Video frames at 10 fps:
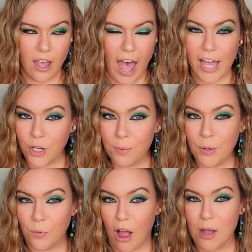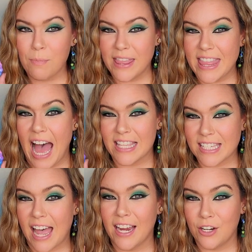I could be wrong, but that's
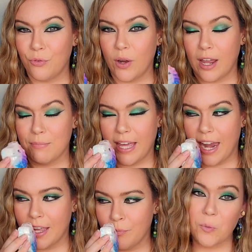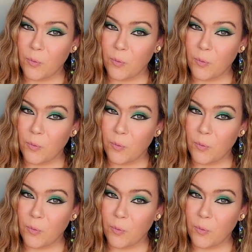kind of what I'm getting.